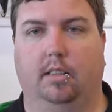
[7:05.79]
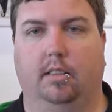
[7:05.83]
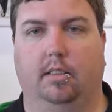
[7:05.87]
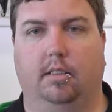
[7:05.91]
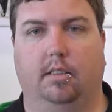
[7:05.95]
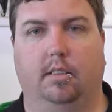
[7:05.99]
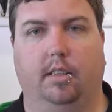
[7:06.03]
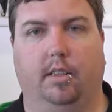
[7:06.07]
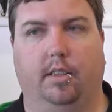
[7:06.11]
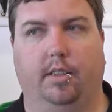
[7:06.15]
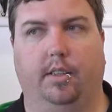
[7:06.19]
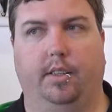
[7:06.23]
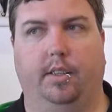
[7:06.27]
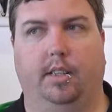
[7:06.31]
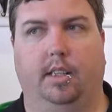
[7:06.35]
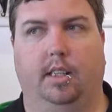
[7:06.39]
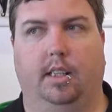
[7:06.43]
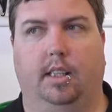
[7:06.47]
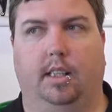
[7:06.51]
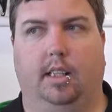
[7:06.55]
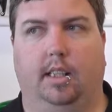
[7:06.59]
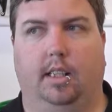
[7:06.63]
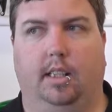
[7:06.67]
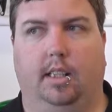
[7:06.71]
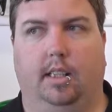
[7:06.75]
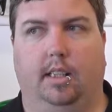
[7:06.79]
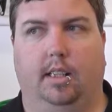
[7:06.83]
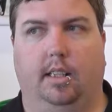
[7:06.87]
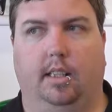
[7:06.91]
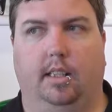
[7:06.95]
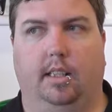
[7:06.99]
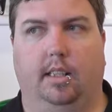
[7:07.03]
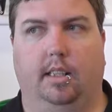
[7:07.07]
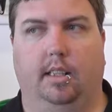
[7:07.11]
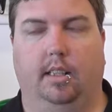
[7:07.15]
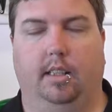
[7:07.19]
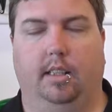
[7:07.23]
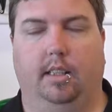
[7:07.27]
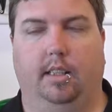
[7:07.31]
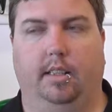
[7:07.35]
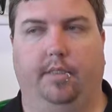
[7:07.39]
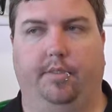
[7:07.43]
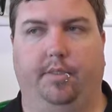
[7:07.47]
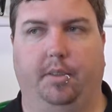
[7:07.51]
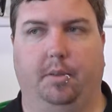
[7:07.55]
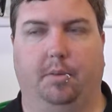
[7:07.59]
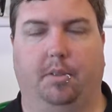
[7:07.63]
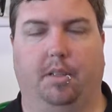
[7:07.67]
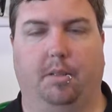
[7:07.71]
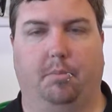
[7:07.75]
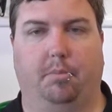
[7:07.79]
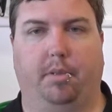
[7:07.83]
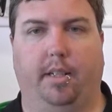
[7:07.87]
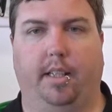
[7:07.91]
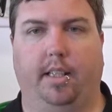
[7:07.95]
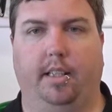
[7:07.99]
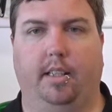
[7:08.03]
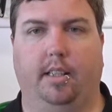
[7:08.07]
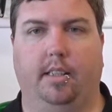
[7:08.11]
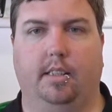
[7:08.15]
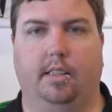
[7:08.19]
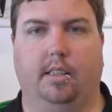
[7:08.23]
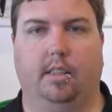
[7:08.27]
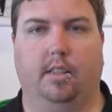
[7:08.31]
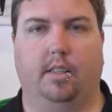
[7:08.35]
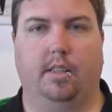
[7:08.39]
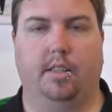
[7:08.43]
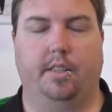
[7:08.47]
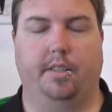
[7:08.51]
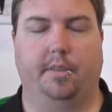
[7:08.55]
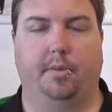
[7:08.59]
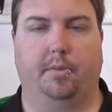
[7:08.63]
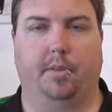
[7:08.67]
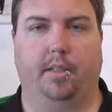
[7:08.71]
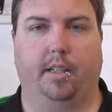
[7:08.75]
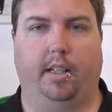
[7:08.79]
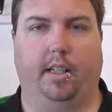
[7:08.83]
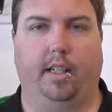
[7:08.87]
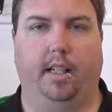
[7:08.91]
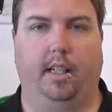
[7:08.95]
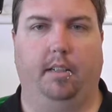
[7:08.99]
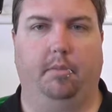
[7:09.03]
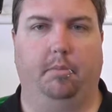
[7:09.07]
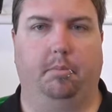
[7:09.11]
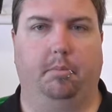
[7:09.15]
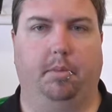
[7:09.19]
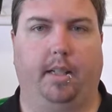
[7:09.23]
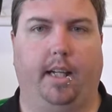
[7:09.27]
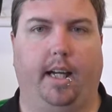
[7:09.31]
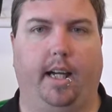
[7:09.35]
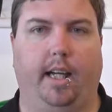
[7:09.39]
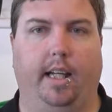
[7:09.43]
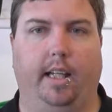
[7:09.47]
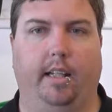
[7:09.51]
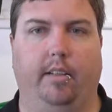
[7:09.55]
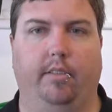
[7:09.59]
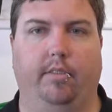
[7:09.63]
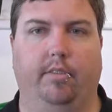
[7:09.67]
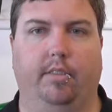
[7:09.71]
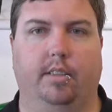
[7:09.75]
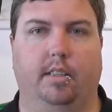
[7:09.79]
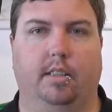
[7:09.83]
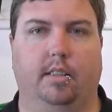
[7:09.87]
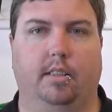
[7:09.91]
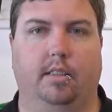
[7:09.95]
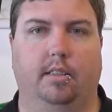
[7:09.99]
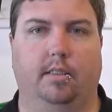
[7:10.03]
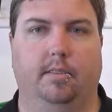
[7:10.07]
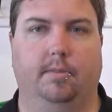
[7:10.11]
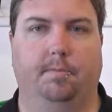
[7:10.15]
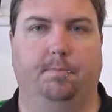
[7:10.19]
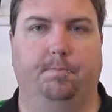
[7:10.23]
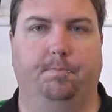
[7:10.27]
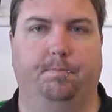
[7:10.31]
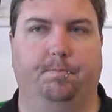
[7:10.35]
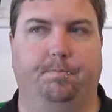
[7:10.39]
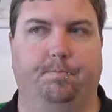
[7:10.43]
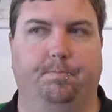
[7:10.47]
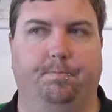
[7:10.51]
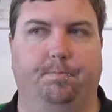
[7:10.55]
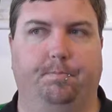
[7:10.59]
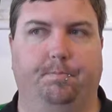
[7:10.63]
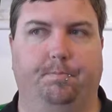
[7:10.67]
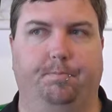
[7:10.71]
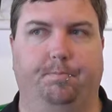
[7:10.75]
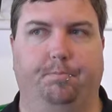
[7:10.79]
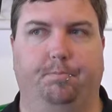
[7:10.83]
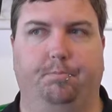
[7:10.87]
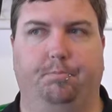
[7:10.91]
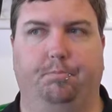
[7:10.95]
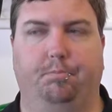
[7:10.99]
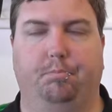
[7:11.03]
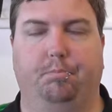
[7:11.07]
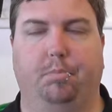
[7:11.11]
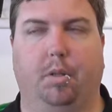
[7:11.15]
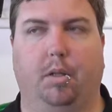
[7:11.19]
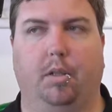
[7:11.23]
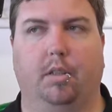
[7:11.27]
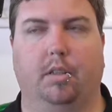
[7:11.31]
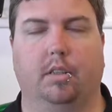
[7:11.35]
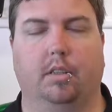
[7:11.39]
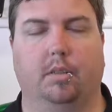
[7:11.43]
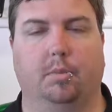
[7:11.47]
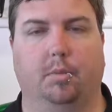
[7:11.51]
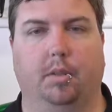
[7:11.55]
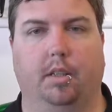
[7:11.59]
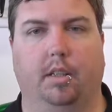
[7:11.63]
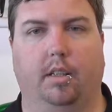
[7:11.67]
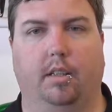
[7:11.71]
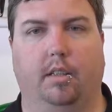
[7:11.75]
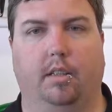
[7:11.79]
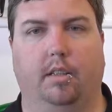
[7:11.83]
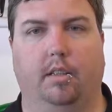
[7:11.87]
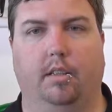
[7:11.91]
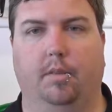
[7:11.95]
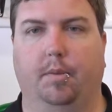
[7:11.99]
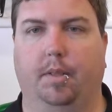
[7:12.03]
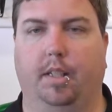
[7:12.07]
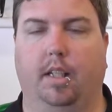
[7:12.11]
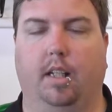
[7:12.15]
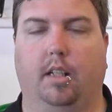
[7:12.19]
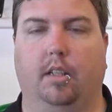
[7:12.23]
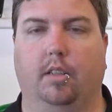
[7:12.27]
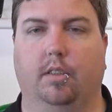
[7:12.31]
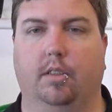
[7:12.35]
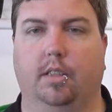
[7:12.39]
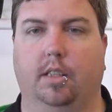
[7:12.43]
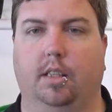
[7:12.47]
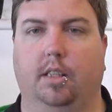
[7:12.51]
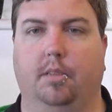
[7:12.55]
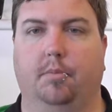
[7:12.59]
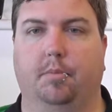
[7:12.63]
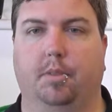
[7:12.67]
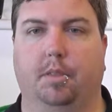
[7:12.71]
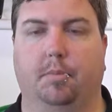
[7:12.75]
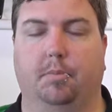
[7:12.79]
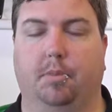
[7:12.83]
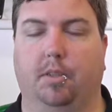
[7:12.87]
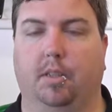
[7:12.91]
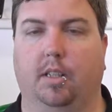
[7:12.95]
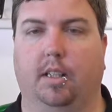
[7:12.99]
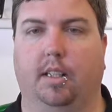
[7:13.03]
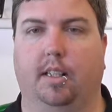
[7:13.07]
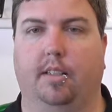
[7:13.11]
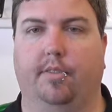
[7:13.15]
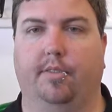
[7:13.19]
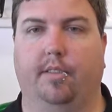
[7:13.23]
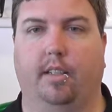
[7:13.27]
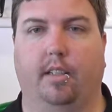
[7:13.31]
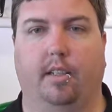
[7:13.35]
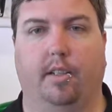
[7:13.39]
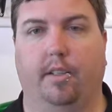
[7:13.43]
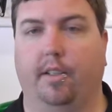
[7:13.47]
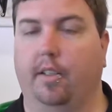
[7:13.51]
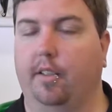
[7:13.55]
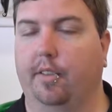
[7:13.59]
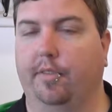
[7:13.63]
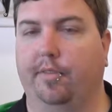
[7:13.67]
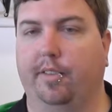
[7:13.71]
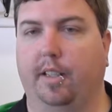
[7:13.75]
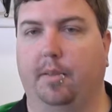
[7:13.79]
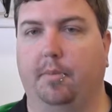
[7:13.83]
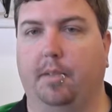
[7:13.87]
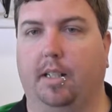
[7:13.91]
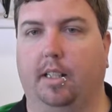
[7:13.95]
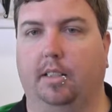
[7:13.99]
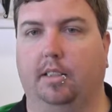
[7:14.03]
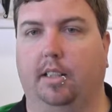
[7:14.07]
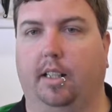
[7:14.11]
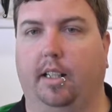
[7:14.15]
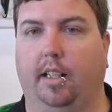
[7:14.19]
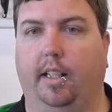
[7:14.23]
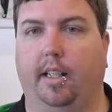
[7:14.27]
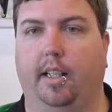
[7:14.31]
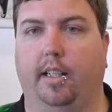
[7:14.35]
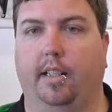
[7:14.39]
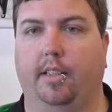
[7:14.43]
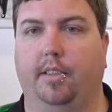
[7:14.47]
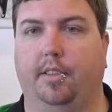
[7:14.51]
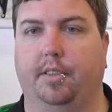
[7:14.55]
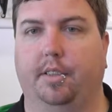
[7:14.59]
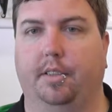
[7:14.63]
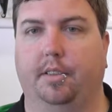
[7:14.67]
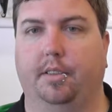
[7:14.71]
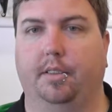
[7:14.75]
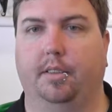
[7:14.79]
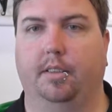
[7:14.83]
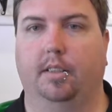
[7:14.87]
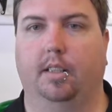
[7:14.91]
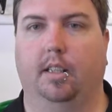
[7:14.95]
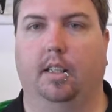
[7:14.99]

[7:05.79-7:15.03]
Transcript: So if you want to breed these guys, you want to keep caves, pots with holes in them small enough that only the females can get into.